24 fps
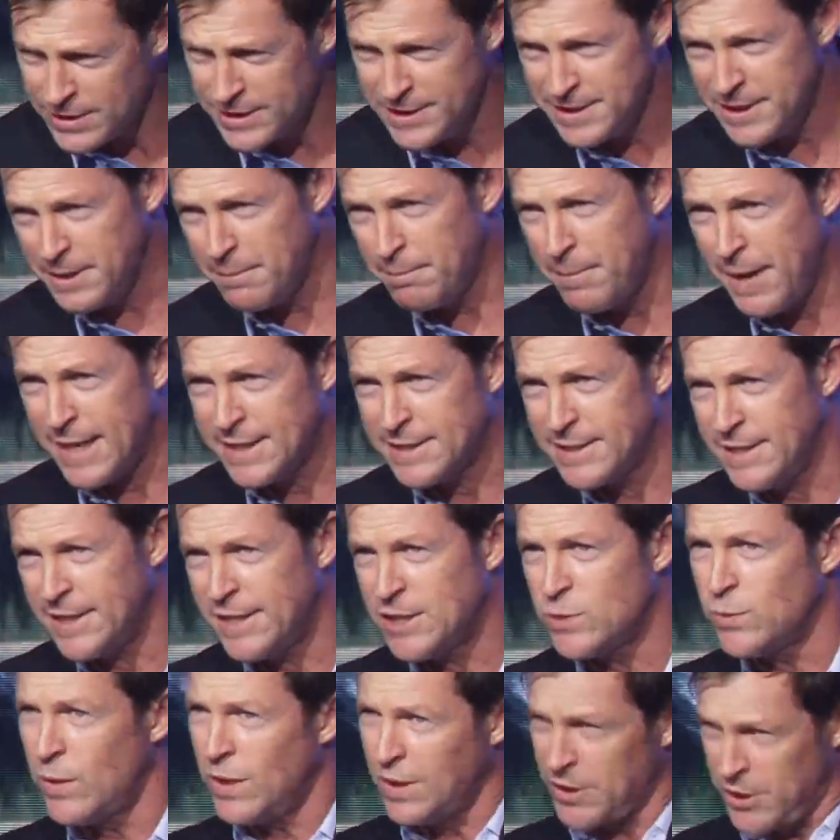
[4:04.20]
sitting
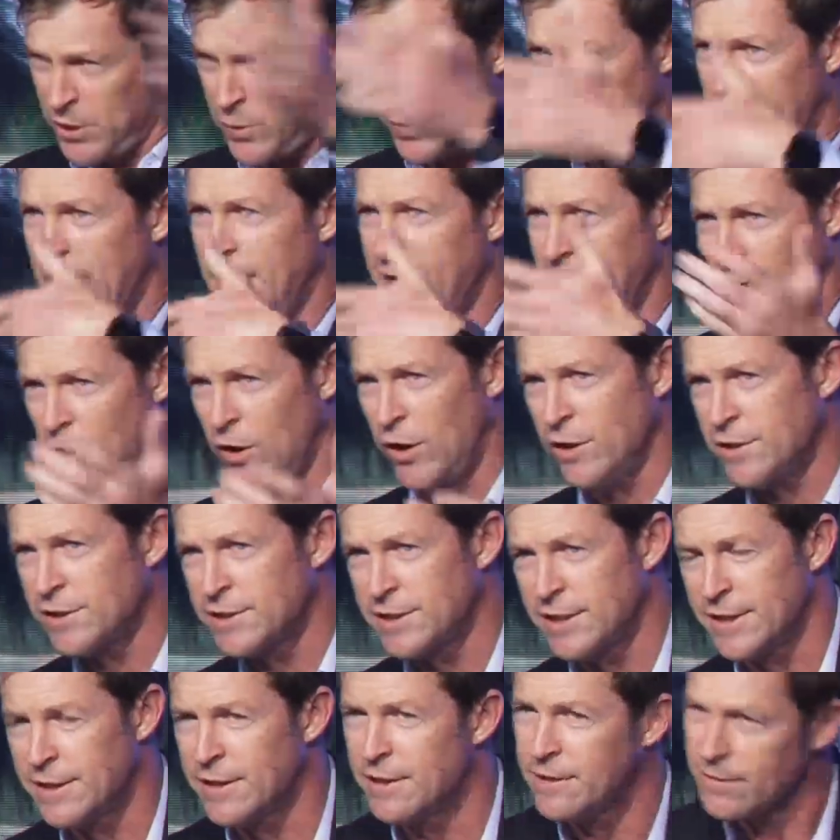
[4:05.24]
backstage while you were getting lost
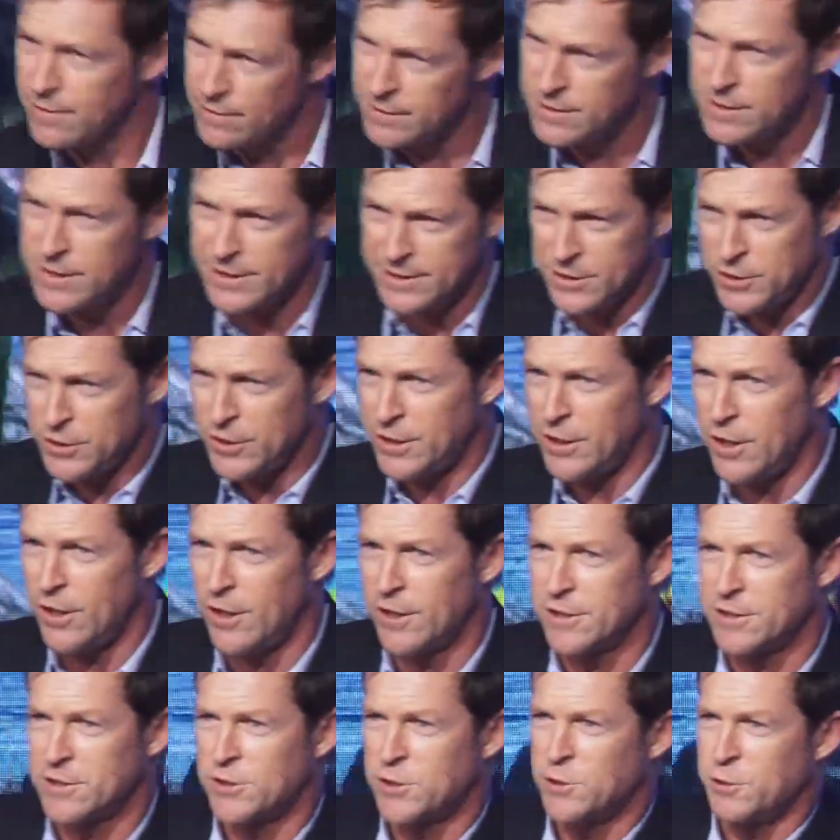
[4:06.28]
and listened to the
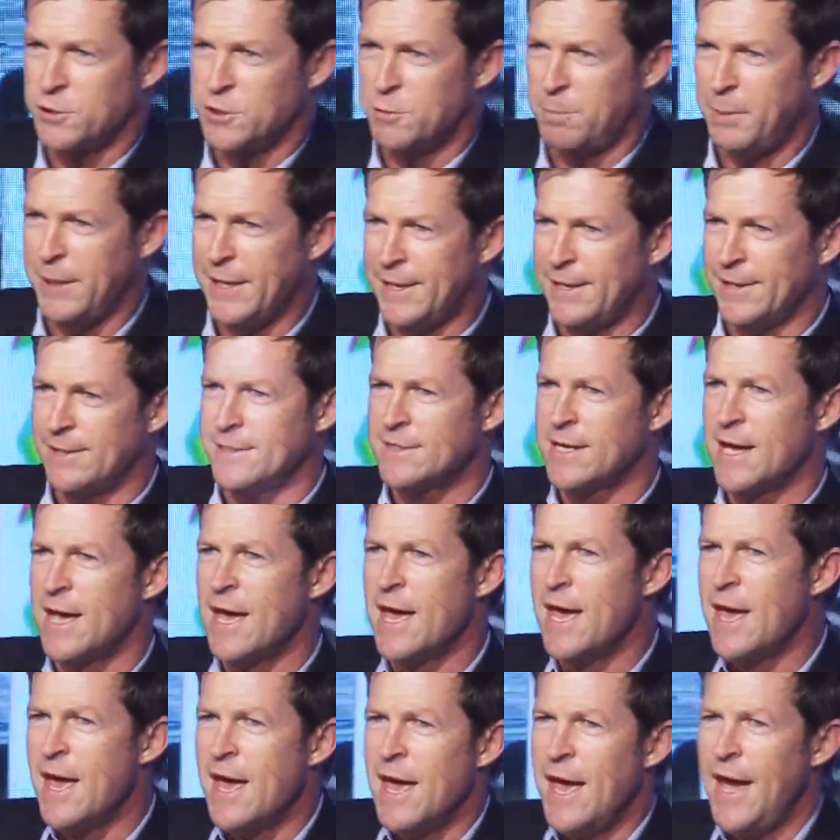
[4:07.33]
last two speakers.
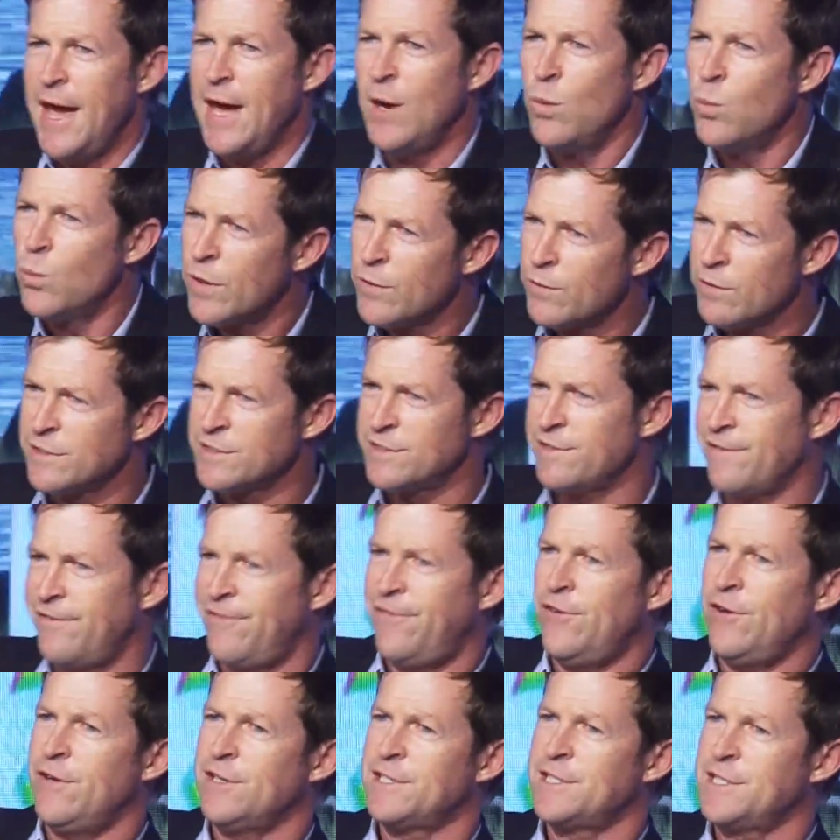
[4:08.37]
And what was the
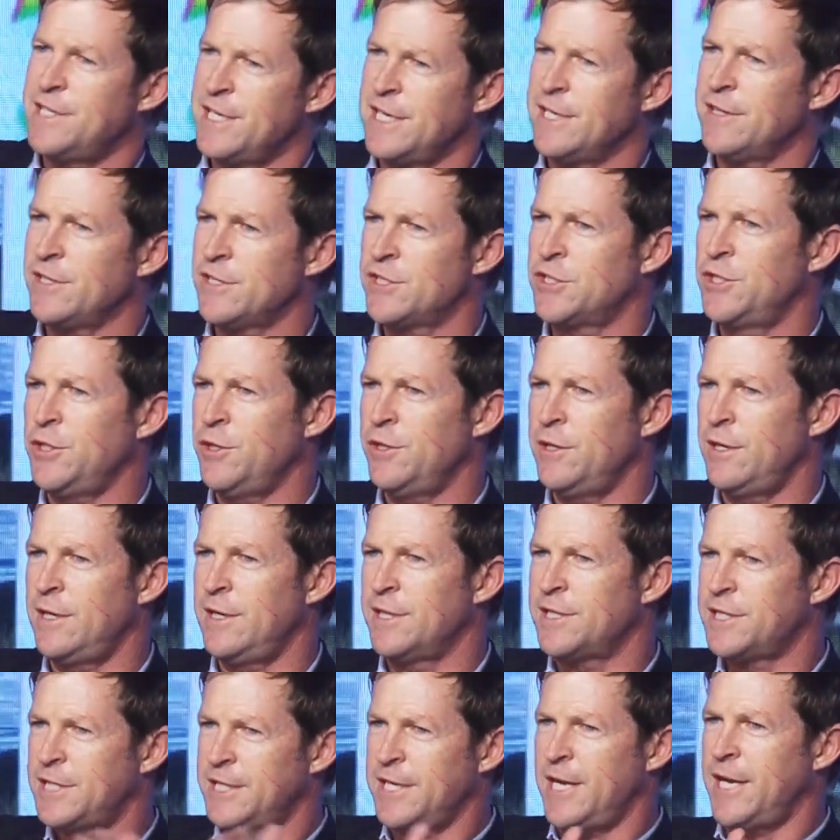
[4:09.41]
first thing this
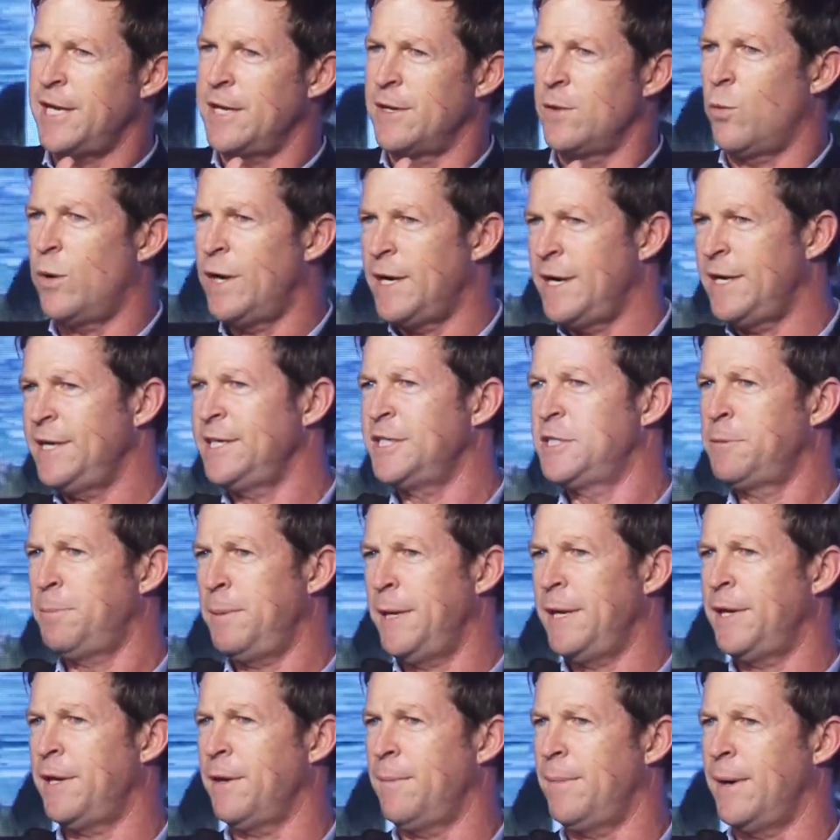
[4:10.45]
journalist said? What did he
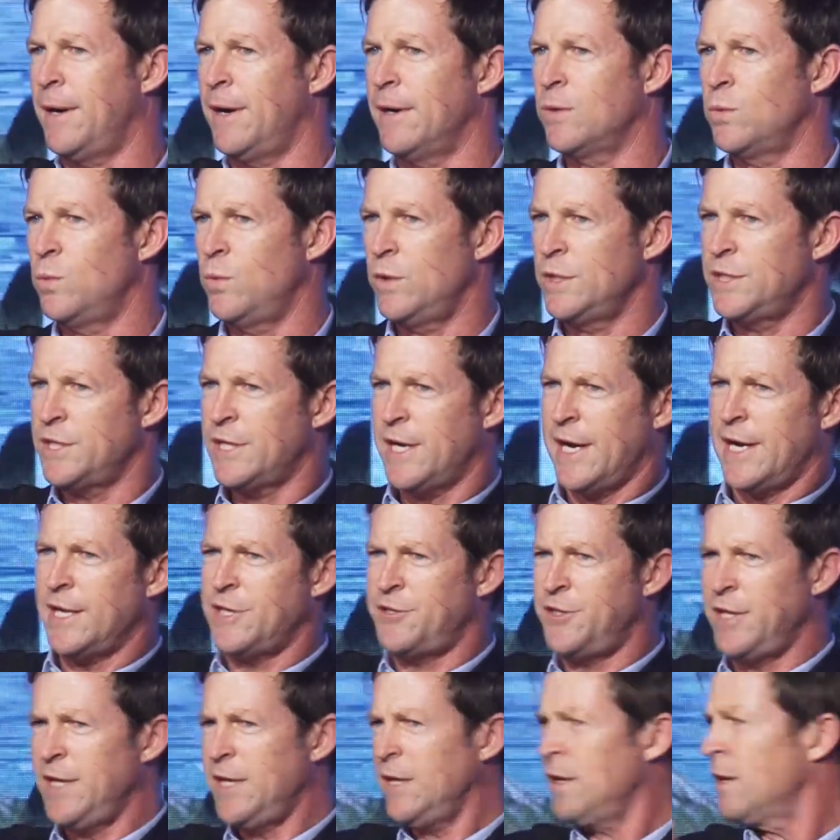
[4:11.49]
speak about? Which
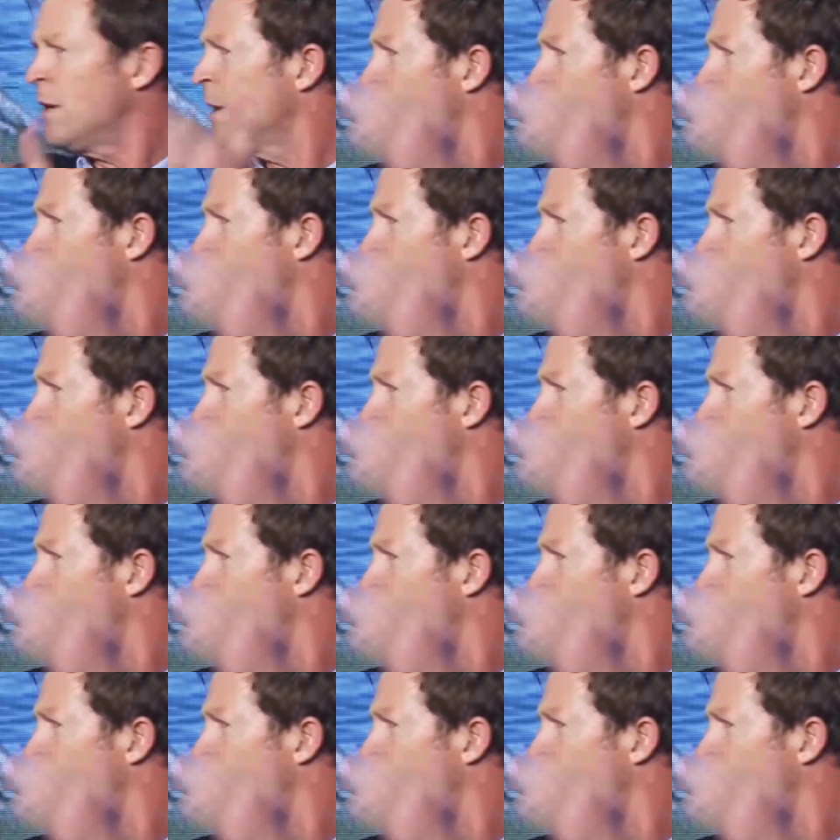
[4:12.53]
country?